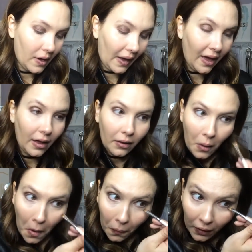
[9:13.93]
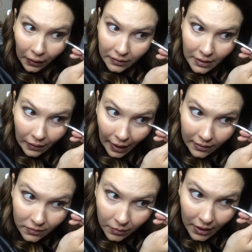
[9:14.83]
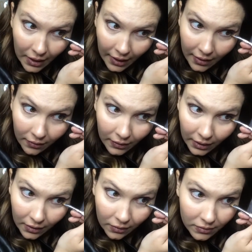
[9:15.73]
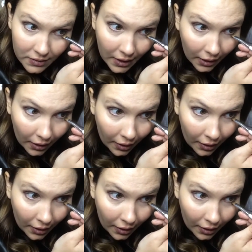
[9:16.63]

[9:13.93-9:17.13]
Again, like I said last week, I don't like using